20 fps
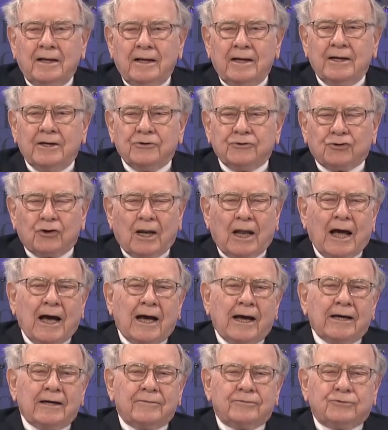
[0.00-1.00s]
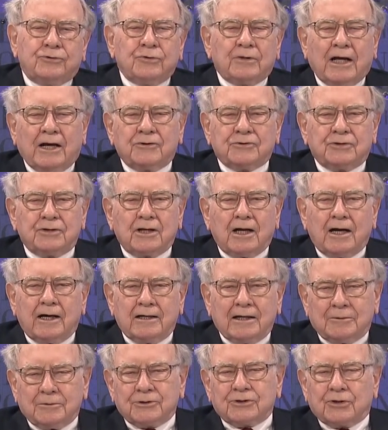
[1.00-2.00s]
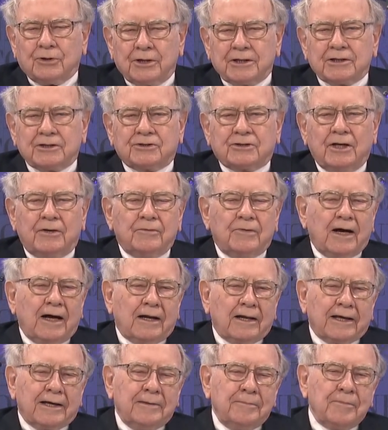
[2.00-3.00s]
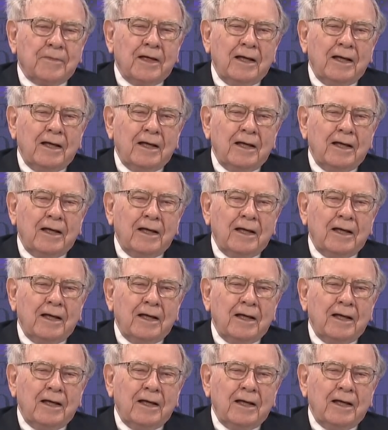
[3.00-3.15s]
In July of two thousand nine, I was going to Sun Valley.